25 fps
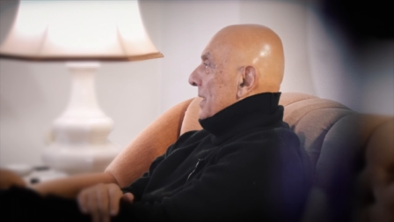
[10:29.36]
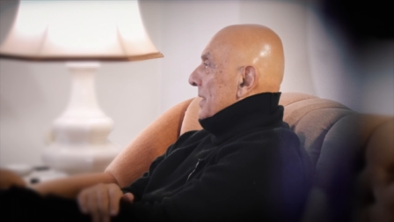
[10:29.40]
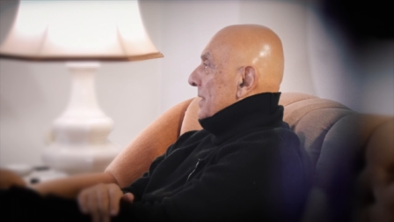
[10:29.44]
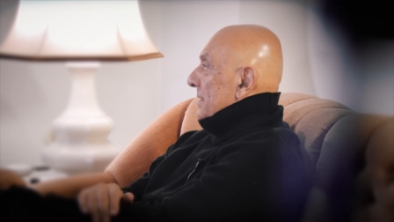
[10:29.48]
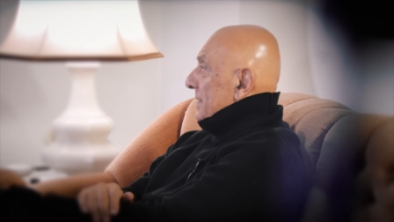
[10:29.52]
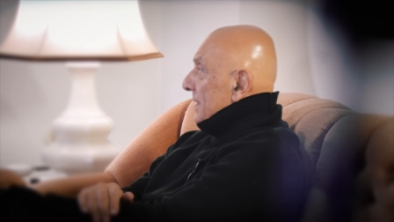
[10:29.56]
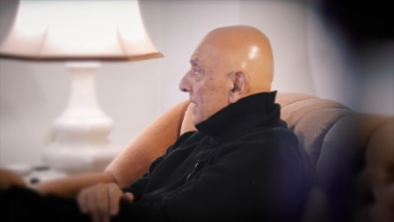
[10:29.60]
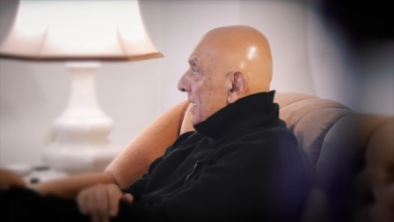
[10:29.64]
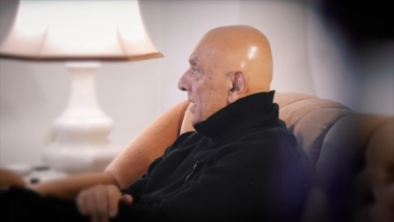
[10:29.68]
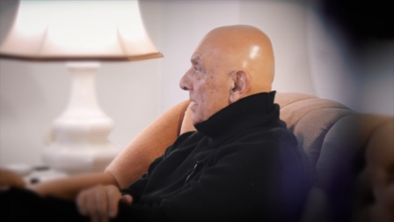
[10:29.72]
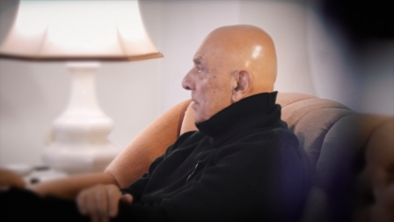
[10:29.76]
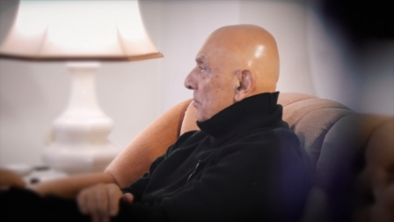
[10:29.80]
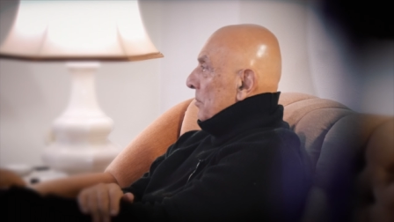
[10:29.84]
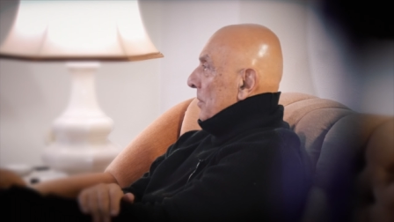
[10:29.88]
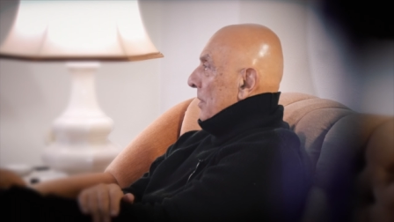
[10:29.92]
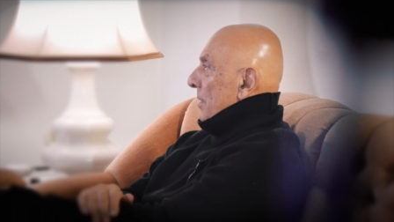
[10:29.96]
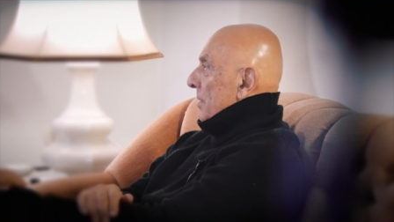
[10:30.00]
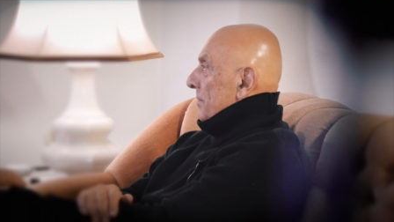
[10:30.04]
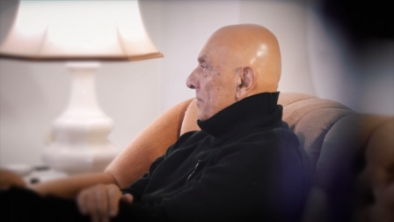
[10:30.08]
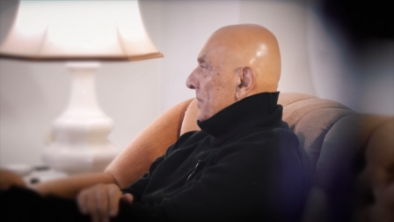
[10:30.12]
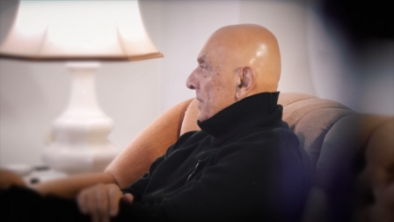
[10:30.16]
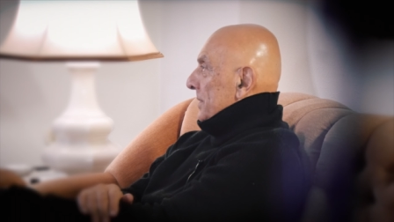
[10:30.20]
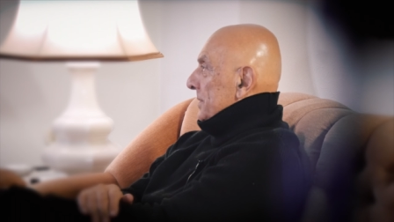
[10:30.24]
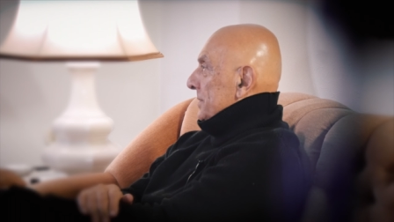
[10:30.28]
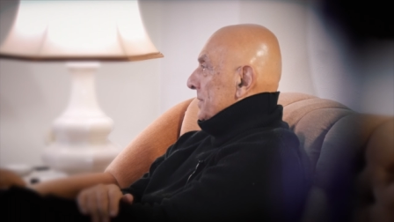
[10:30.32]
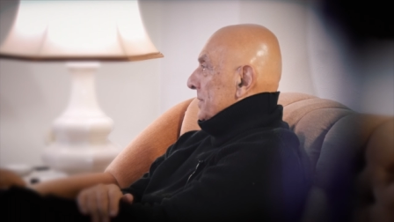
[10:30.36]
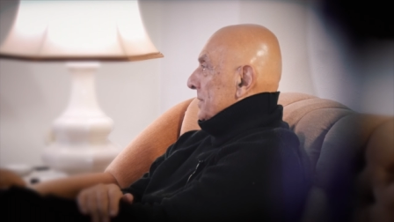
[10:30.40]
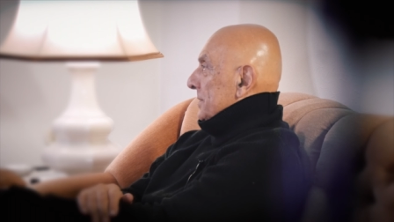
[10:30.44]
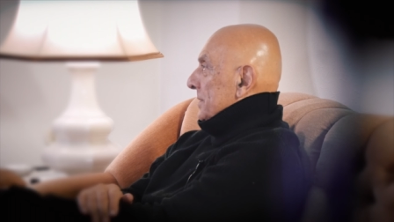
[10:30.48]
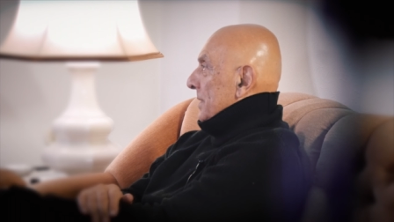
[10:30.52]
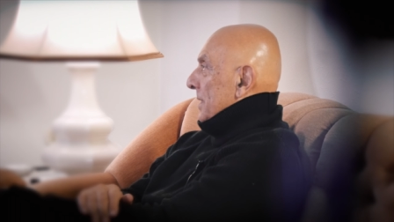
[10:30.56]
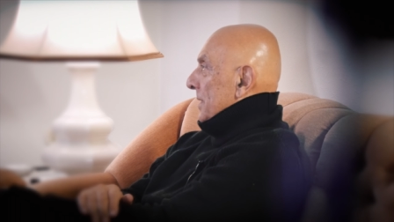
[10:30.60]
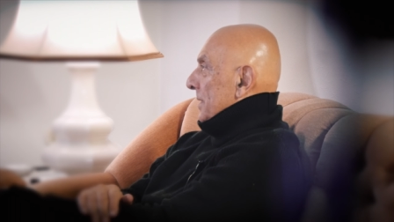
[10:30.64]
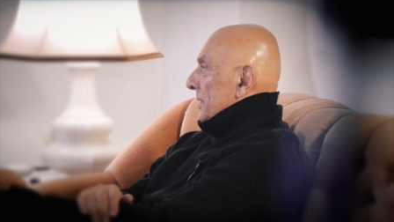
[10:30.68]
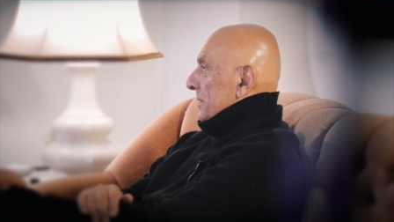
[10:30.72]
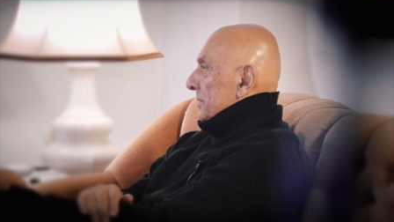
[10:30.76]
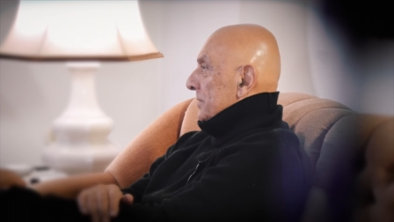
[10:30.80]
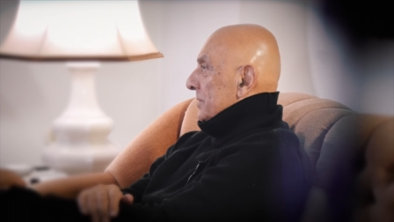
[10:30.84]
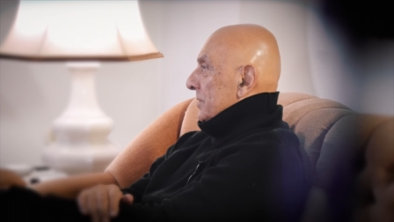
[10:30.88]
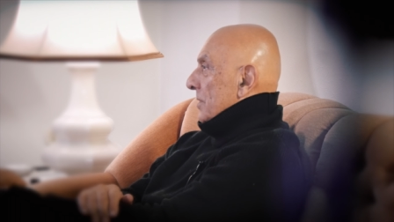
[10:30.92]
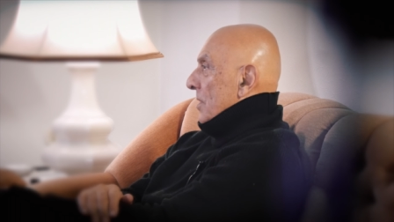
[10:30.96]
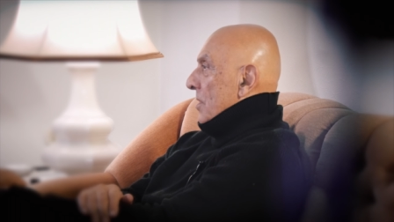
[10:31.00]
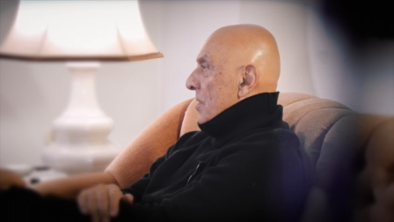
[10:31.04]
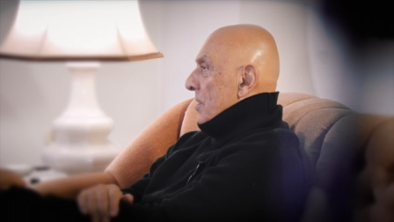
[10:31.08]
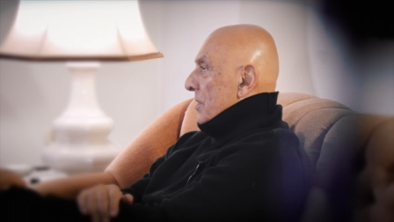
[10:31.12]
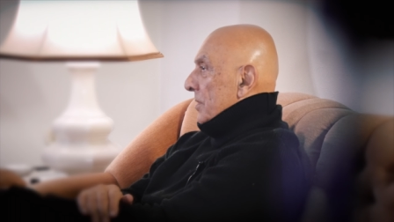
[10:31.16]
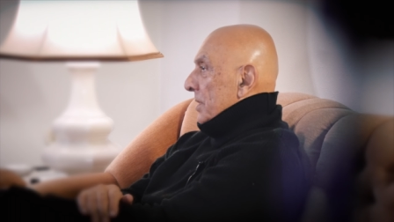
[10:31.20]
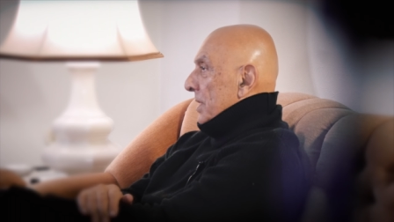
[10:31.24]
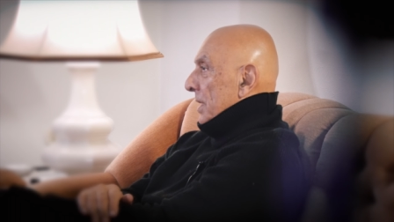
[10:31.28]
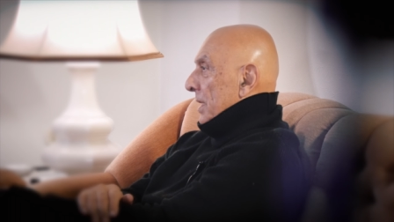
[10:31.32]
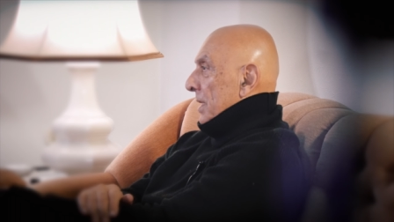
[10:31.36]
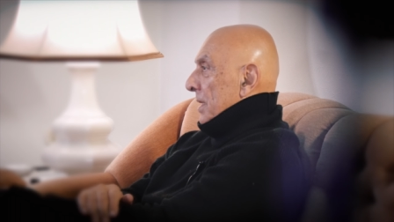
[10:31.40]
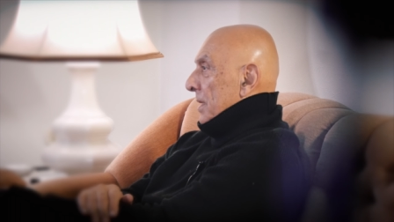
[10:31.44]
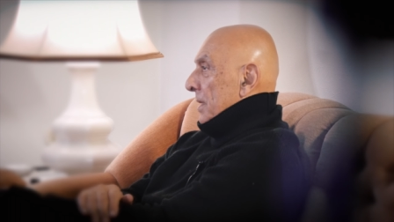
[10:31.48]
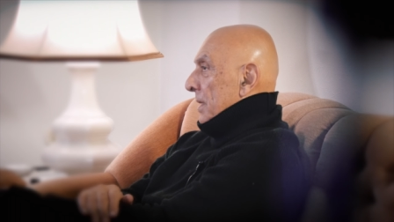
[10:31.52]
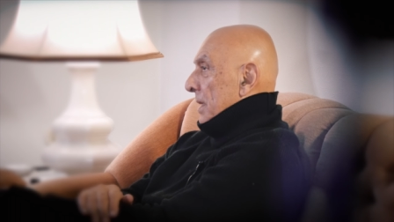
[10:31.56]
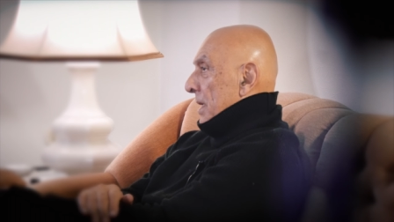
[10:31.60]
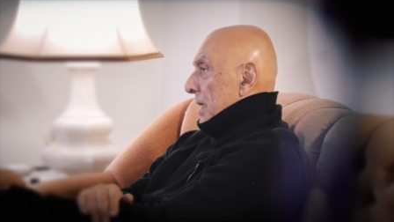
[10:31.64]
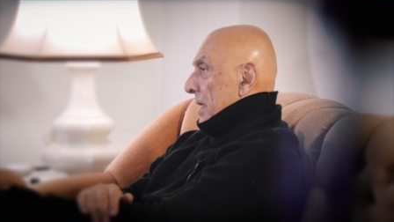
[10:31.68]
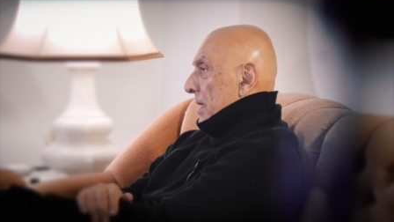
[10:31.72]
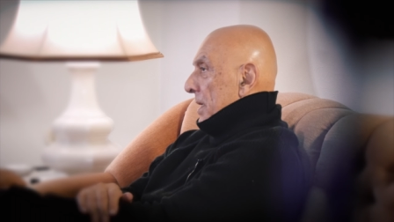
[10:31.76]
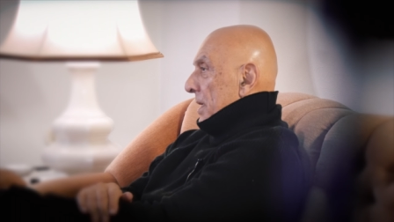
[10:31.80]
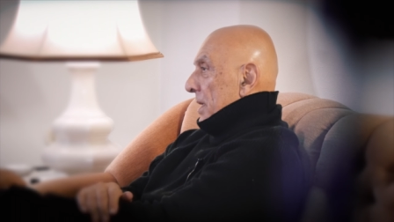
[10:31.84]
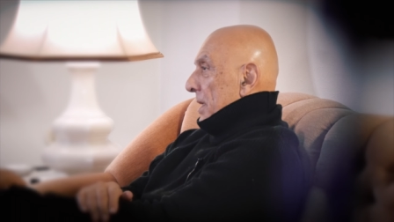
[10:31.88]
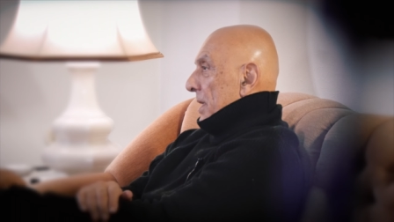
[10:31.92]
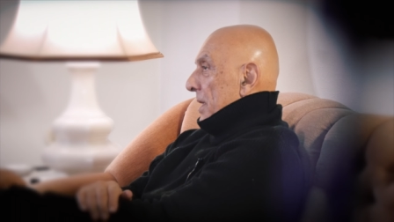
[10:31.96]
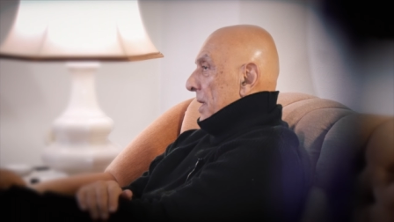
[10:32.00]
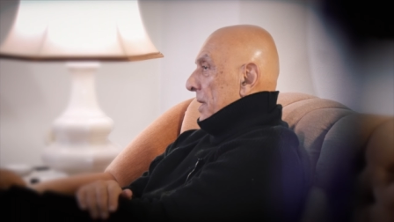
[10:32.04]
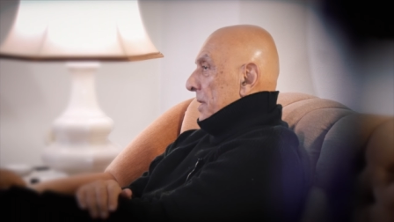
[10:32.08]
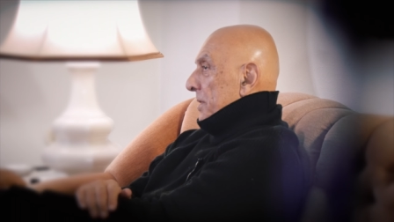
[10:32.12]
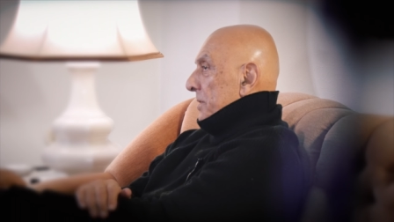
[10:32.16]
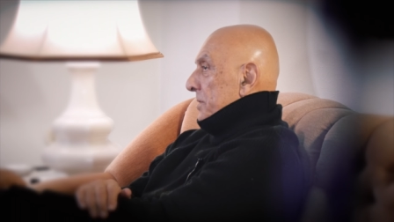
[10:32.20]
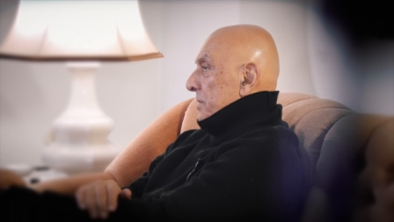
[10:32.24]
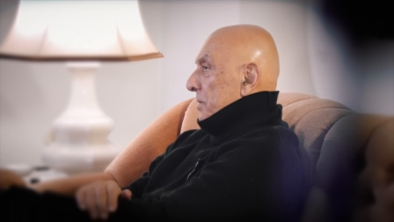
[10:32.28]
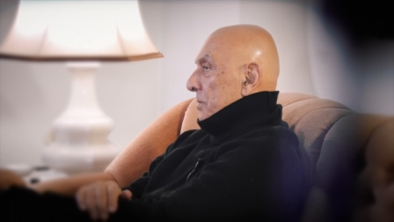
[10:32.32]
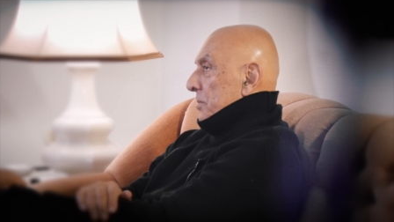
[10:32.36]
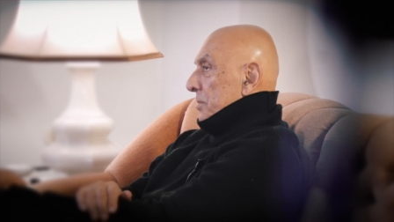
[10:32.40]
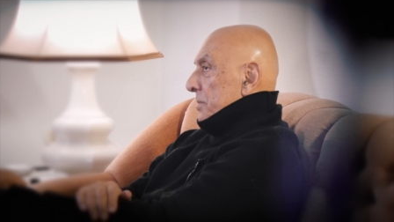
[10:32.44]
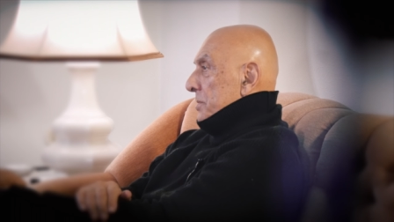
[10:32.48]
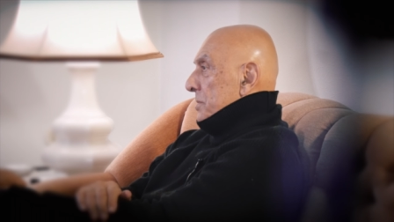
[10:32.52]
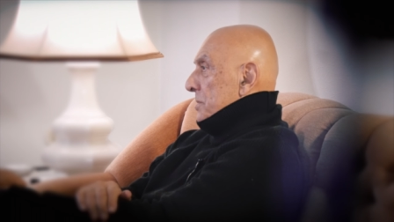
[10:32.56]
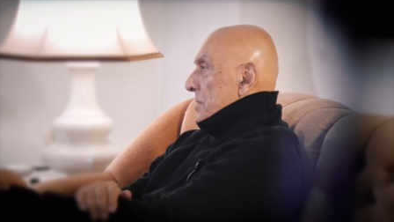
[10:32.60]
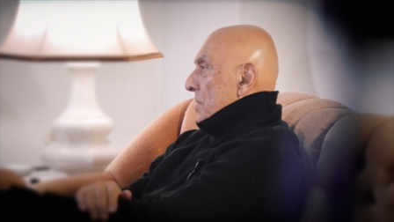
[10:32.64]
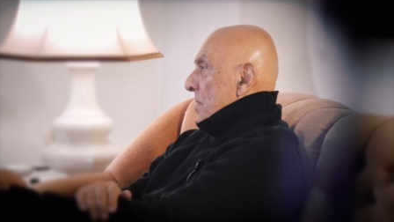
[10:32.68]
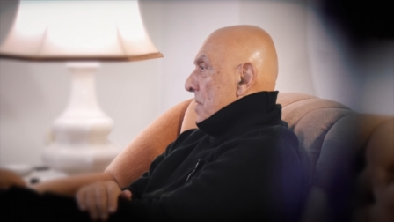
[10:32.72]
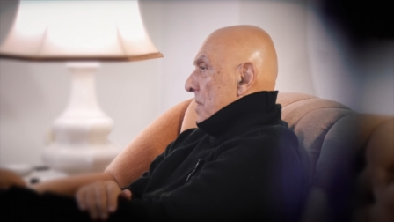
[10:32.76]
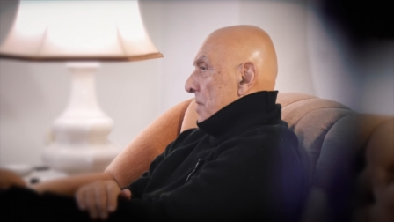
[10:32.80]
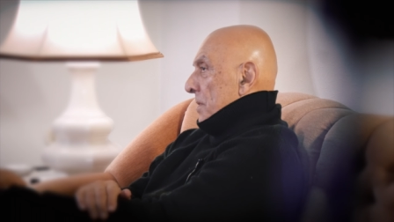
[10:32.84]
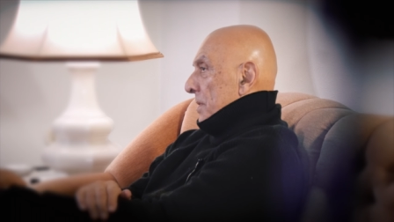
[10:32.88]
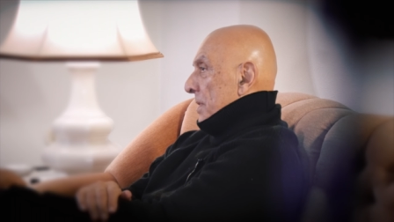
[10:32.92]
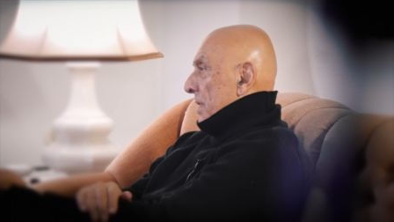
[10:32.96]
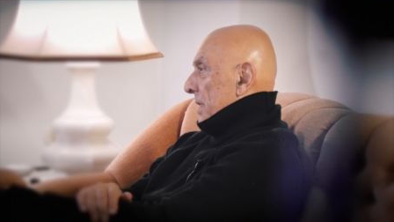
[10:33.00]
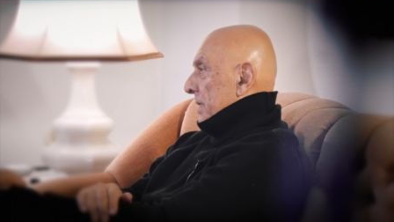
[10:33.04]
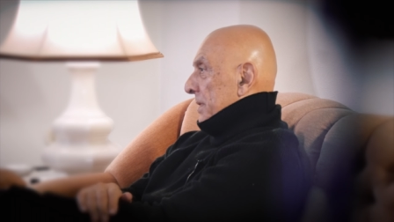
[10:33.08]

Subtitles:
theme of this song. And it's a good song.